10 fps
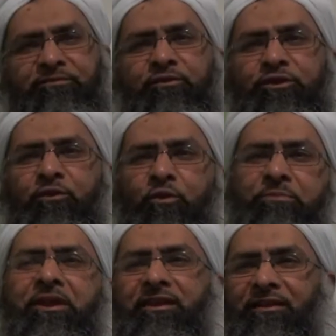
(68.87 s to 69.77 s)
for the
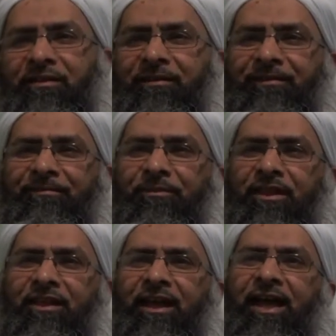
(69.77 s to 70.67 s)
women.
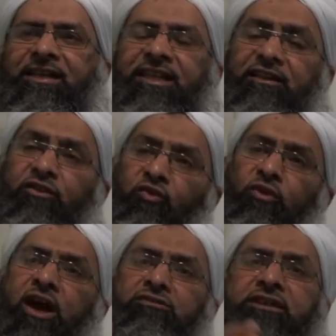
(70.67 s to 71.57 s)
And then
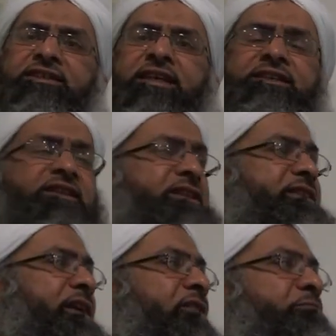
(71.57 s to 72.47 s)
throughout the
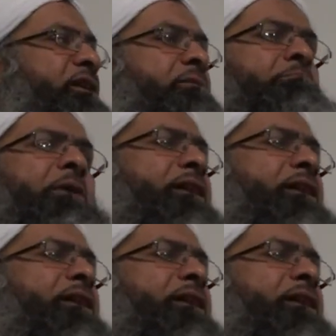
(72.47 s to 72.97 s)
centuries there have been